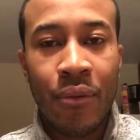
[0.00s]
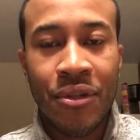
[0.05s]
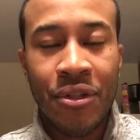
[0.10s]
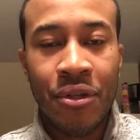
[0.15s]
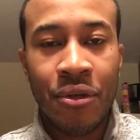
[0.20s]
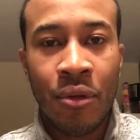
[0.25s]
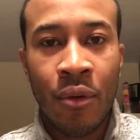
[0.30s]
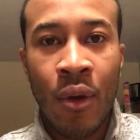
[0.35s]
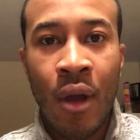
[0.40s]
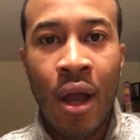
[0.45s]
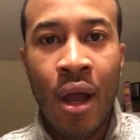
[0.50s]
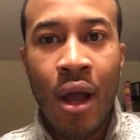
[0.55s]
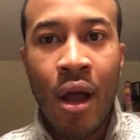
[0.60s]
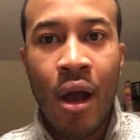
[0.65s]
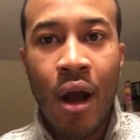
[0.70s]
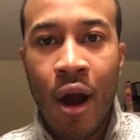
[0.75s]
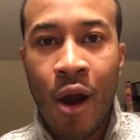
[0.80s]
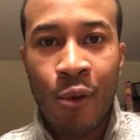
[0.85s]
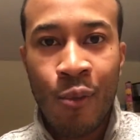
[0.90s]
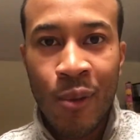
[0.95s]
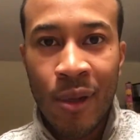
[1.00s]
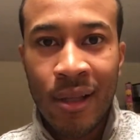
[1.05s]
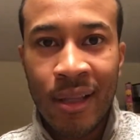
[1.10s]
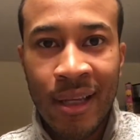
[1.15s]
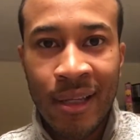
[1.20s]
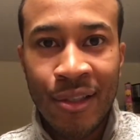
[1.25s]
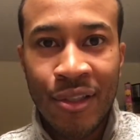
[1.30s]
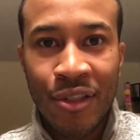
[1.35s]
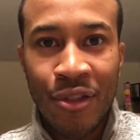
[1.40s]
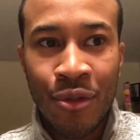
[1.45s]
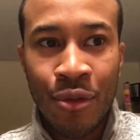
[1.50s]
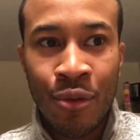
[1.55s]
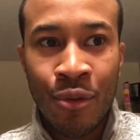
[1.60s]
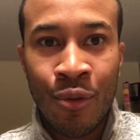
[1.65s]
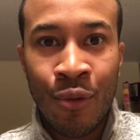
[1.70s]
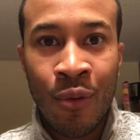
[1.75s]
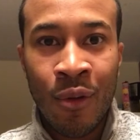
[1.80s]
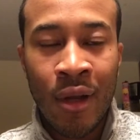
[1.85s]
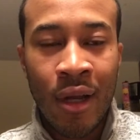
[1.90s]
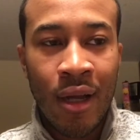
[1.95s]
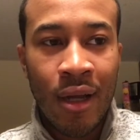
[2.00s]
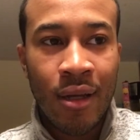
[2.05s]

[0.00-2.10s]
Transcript: to are willing to